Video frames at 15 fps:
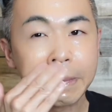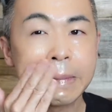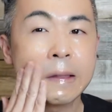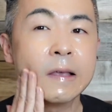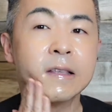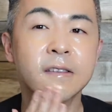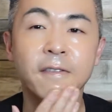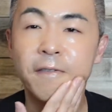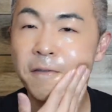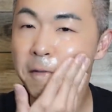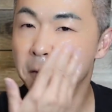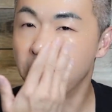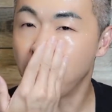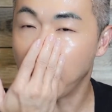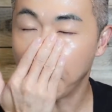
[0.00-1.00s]
It's a
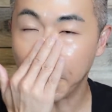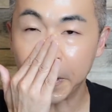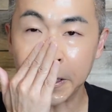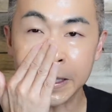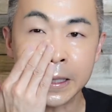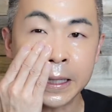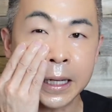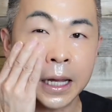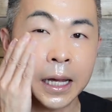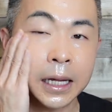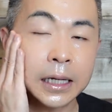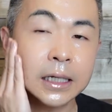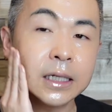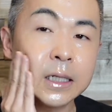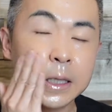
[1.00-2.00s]
very
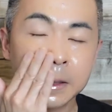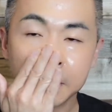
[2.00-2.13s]
nice,